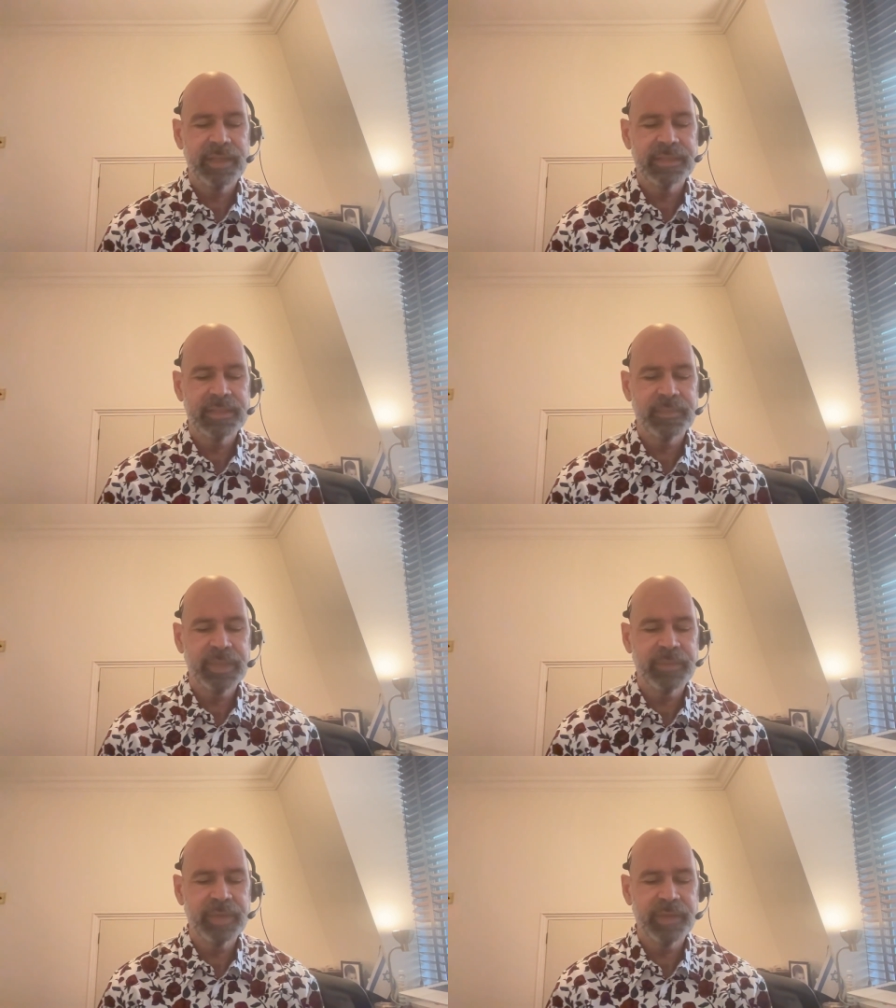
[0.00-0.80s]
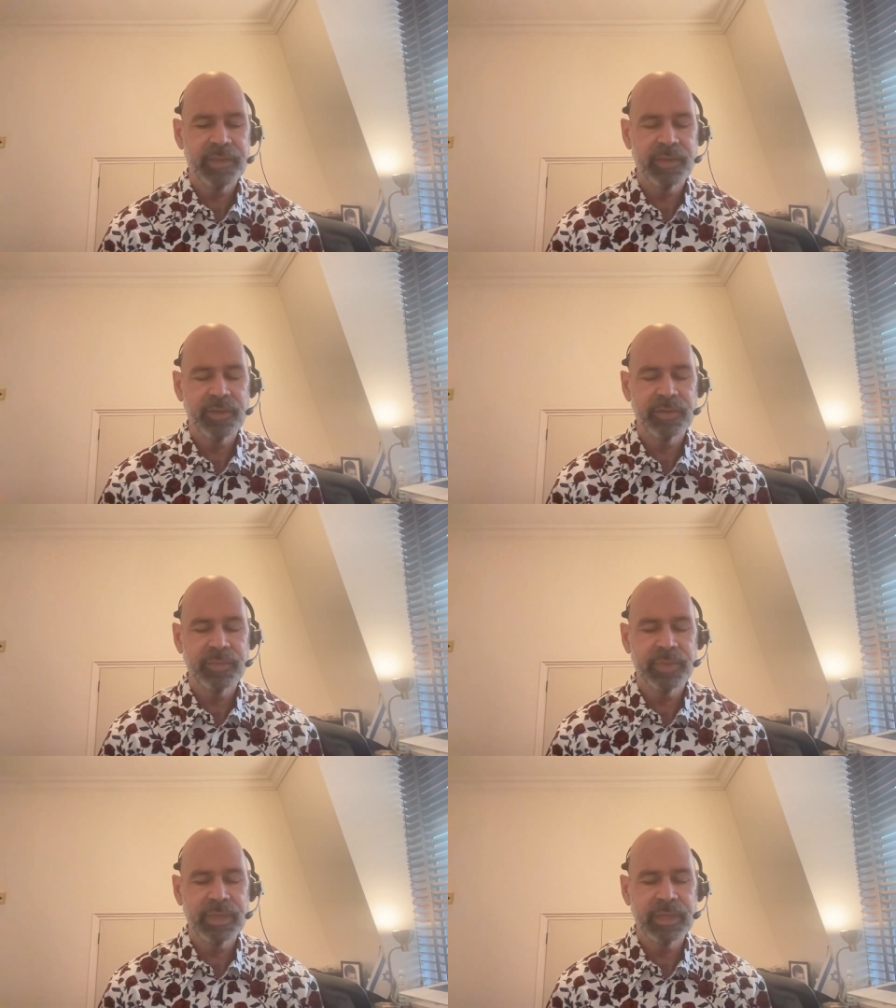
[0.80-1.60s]
is the peek behind the
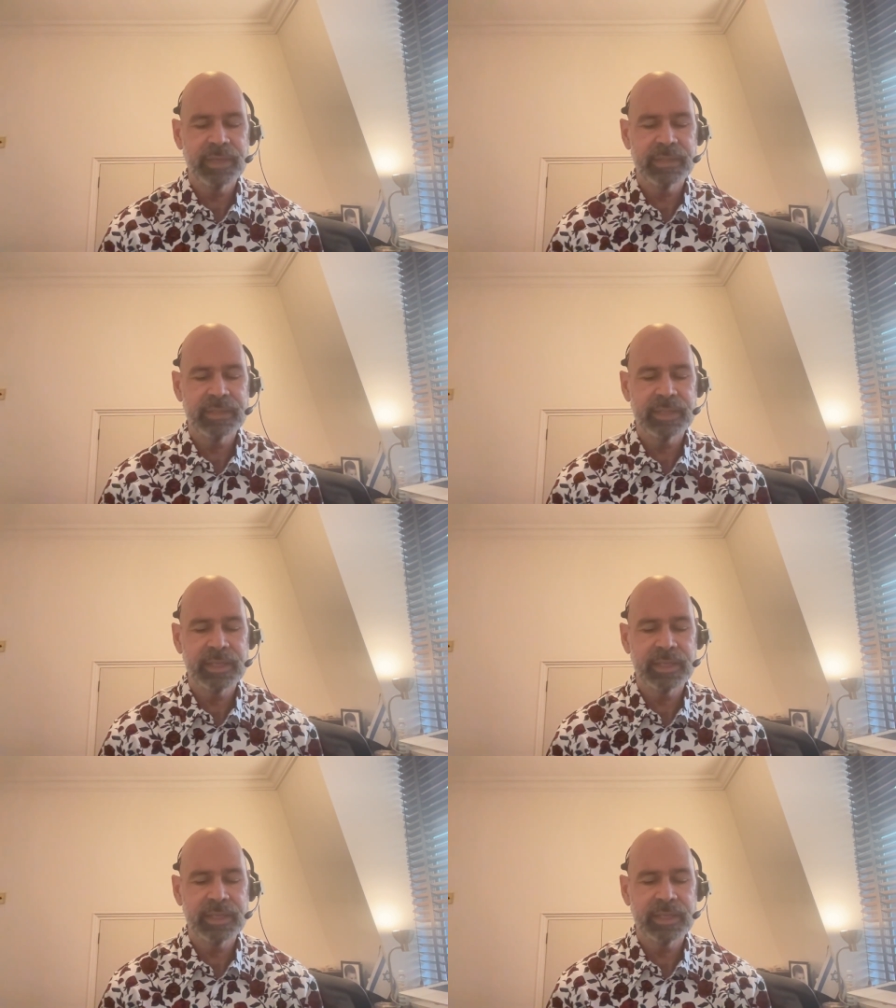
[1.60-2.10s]
curtain because,